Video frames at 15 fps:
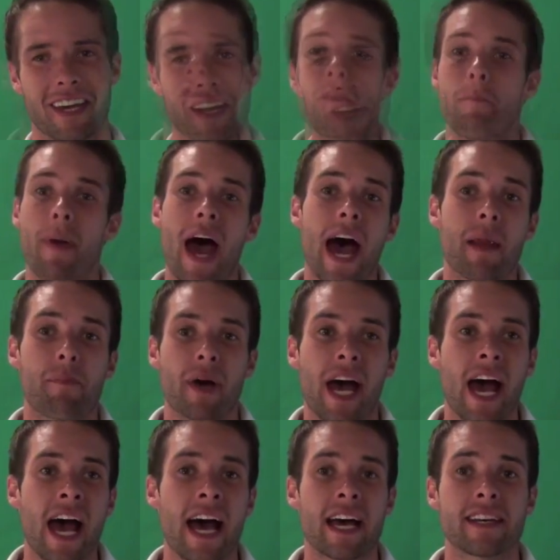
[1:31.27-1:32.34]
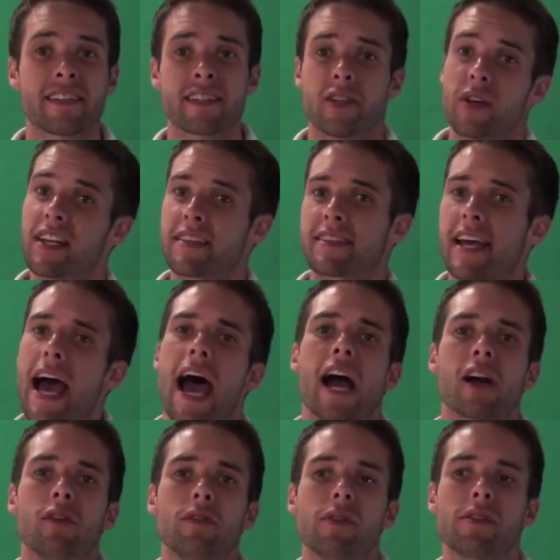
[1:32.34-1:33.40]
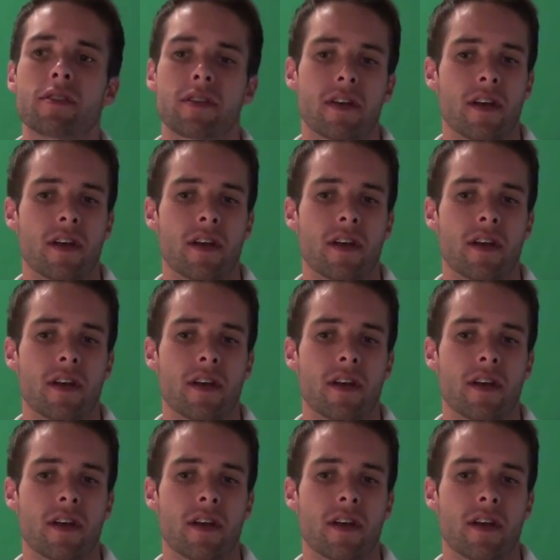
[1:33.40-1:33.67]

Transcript: You have a bad pass, you get tackled,